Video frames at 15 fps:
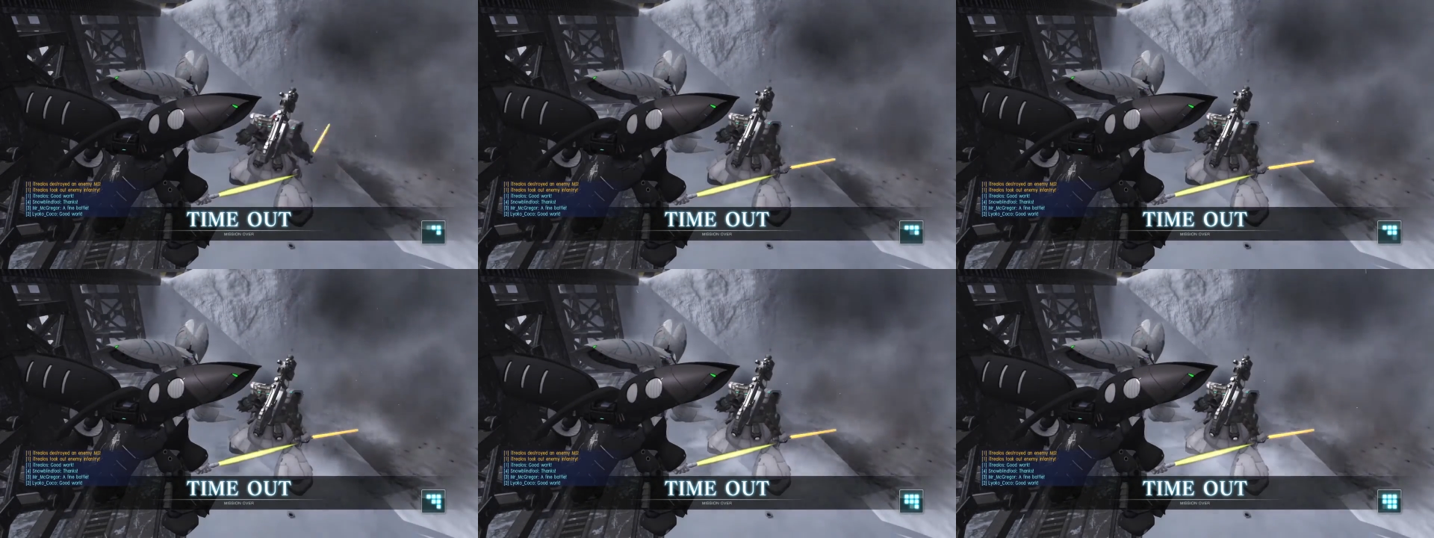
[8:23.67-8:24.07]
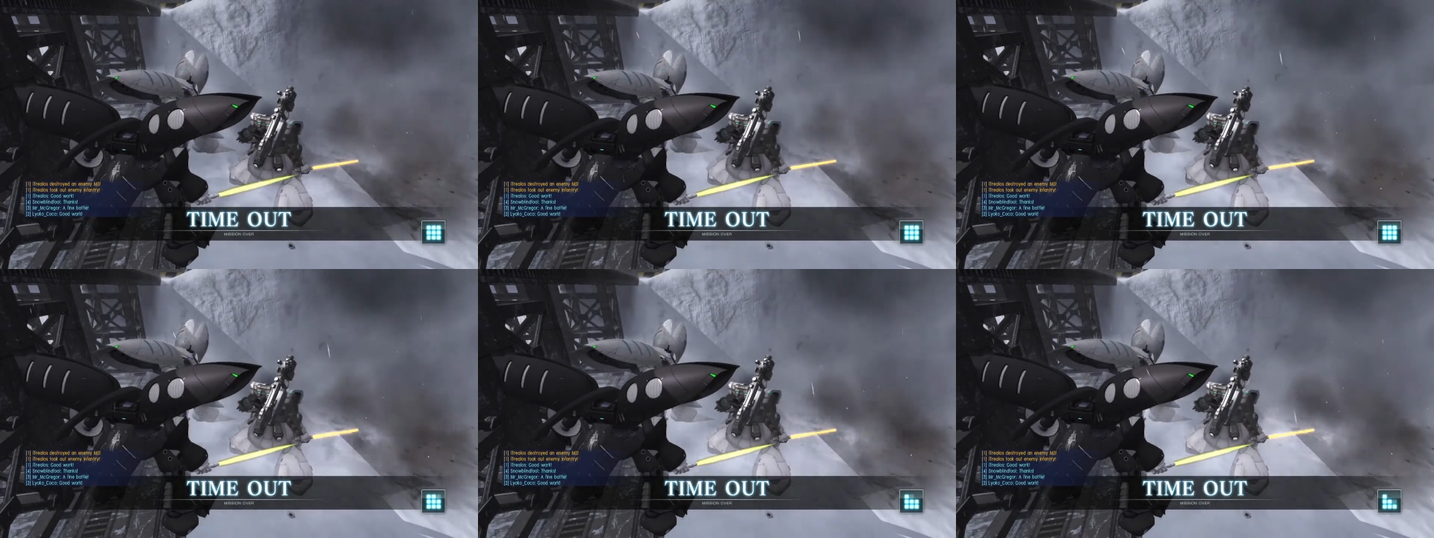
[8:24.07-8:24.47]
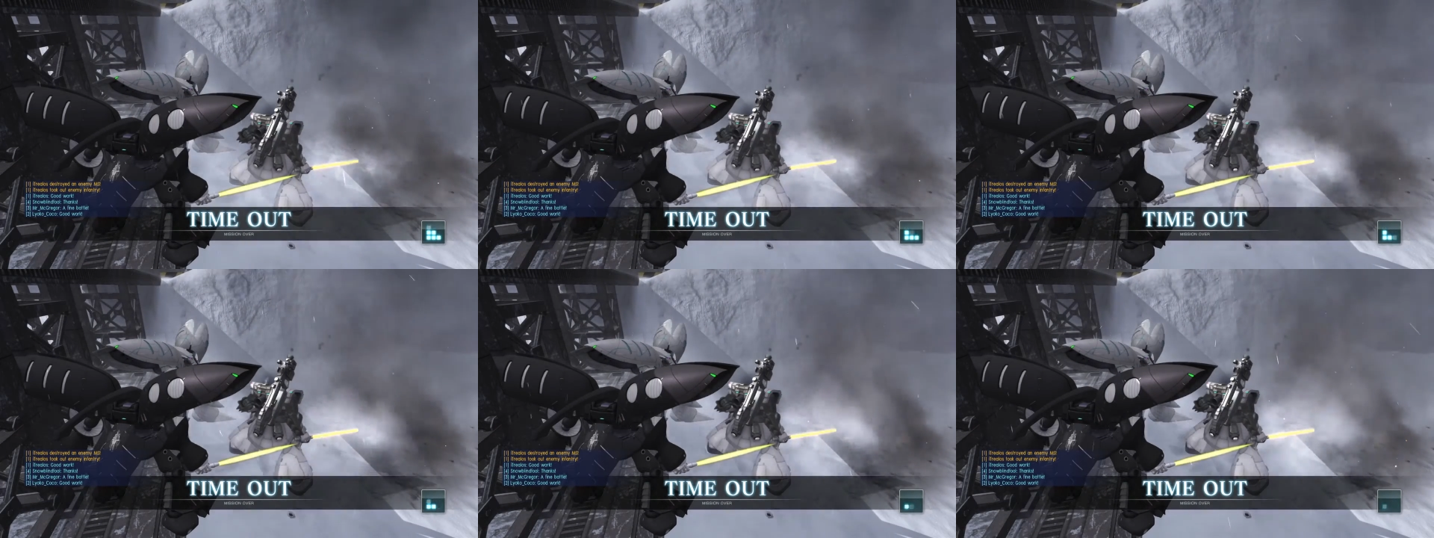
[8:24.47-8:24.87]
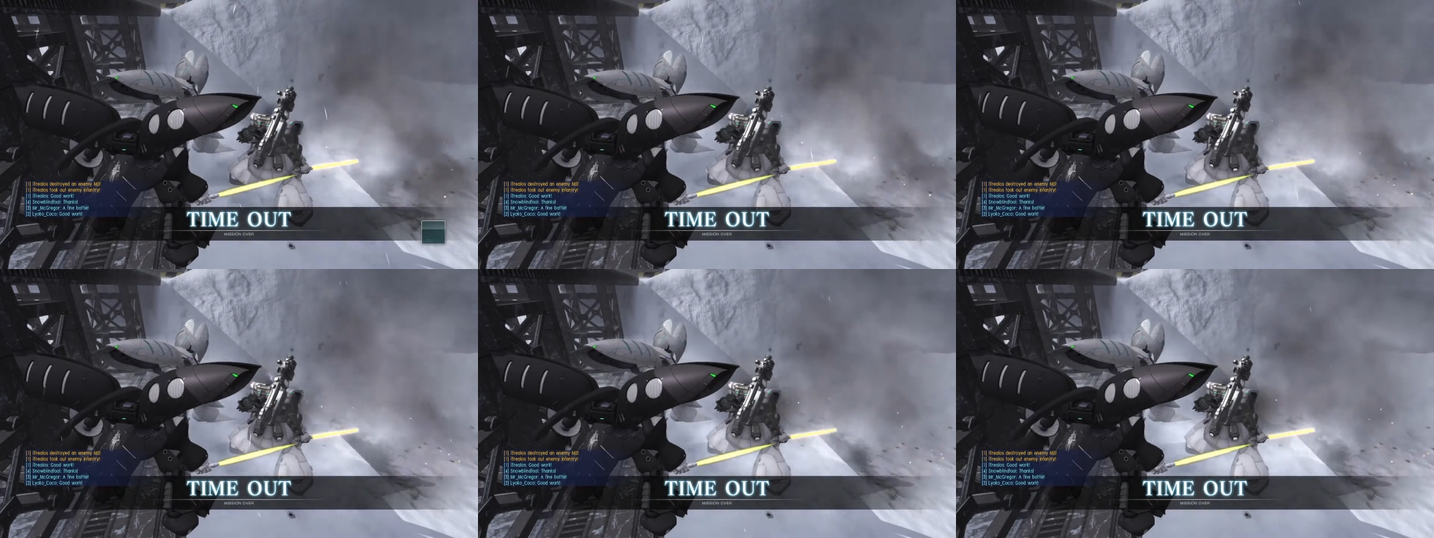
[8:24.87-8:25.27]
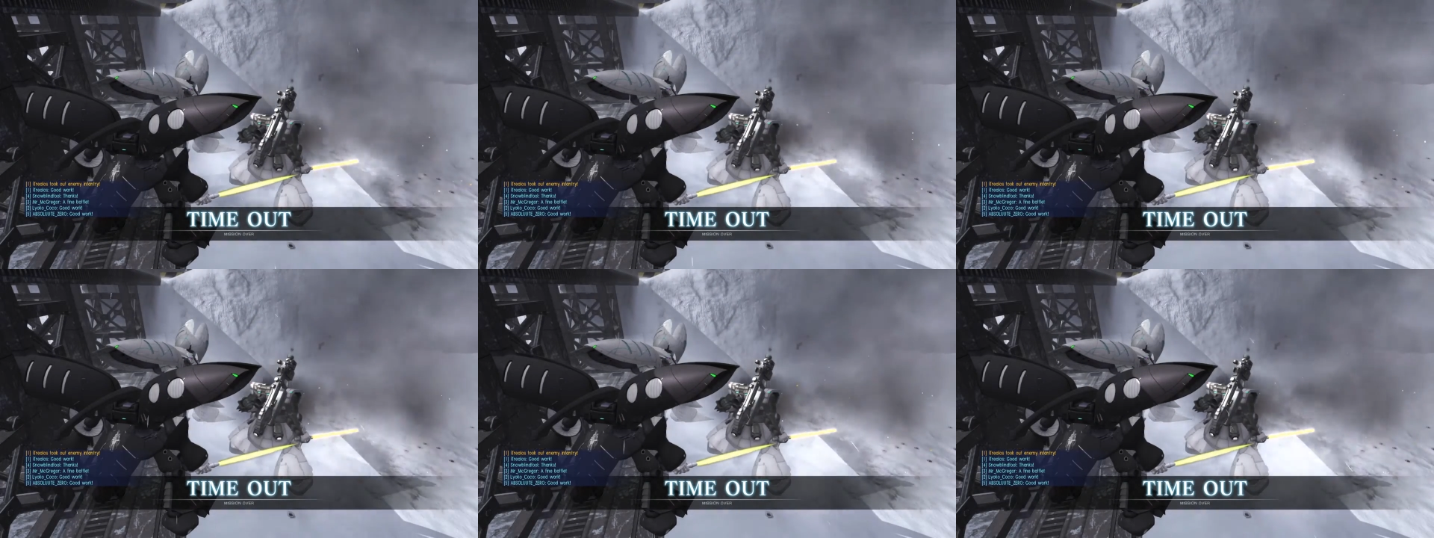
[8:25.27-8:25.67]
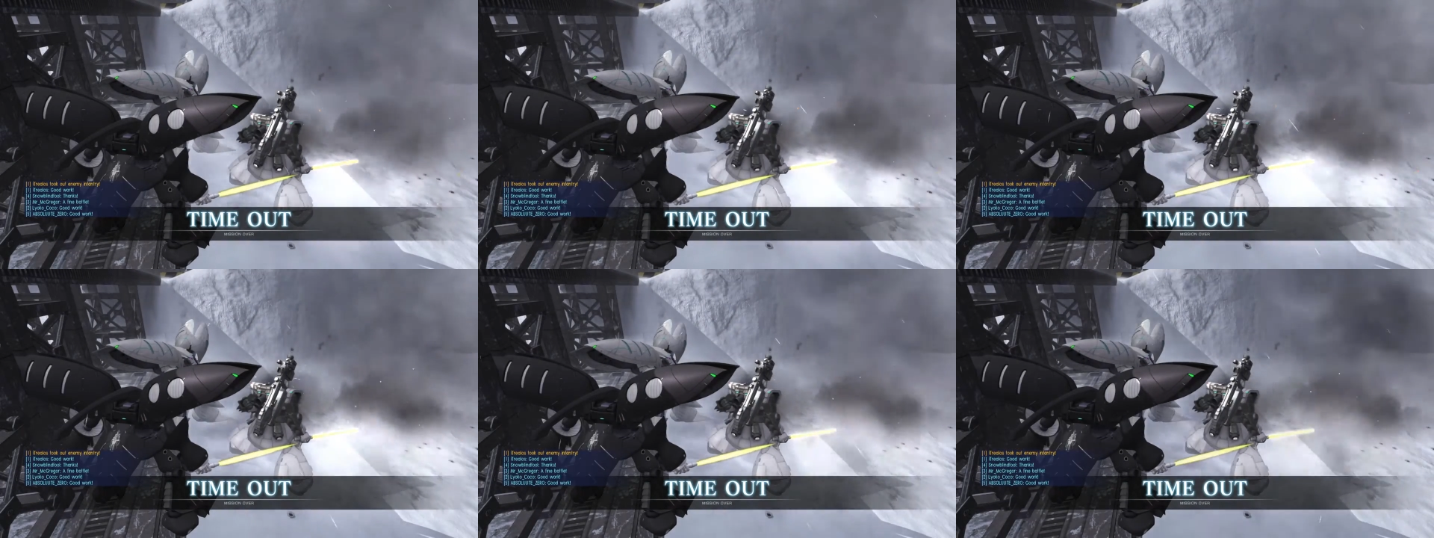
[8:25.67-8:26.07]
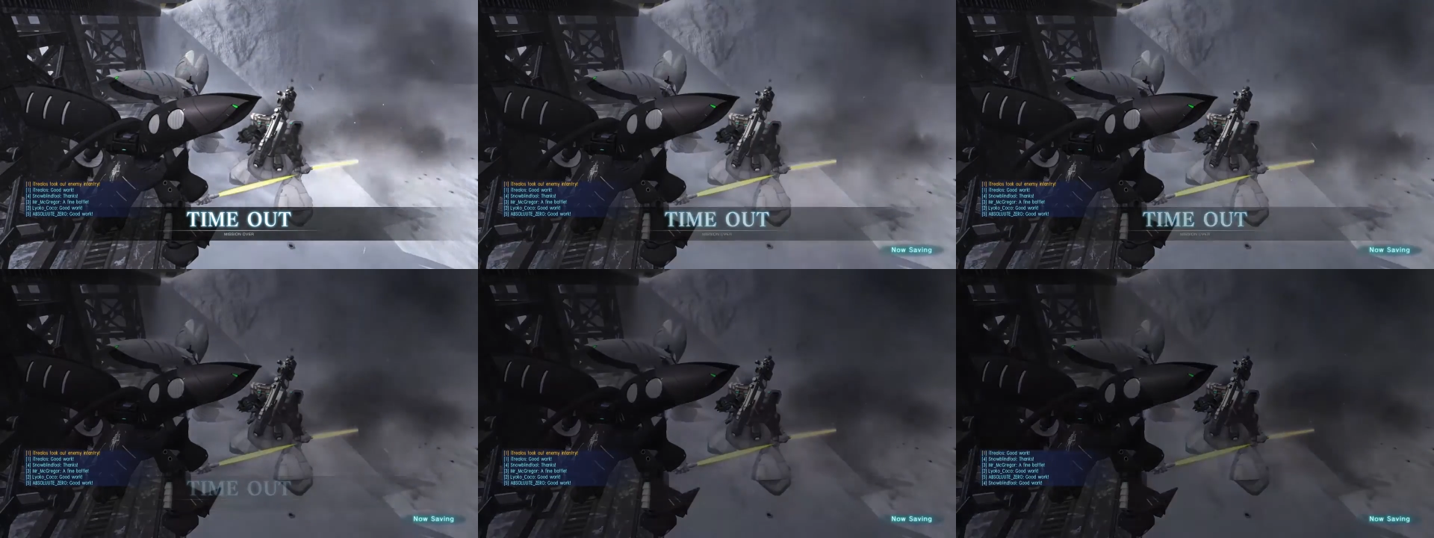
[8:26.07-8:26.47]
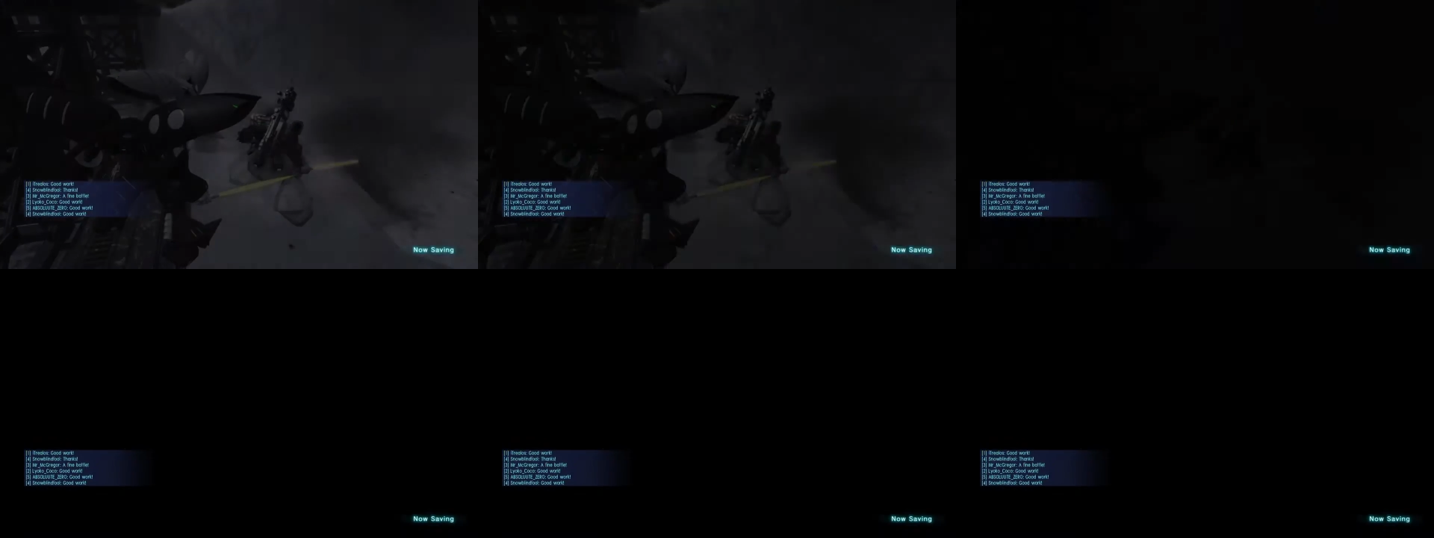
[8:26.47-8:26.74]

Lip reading: (no speaker visible)